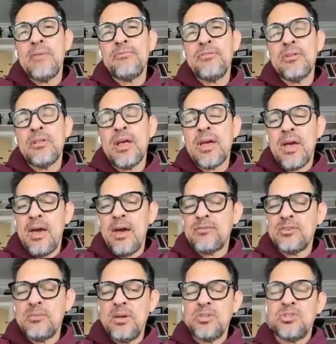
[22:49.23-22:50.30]
I feel like I
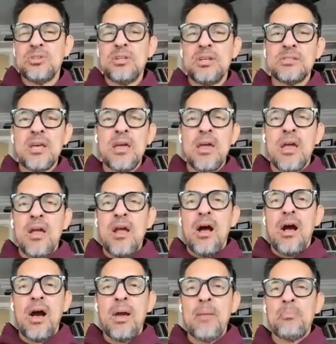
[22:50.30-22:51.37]
have to mention this.
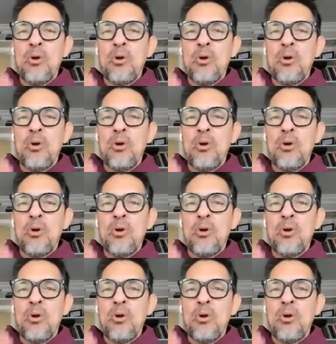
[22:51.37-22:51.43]
I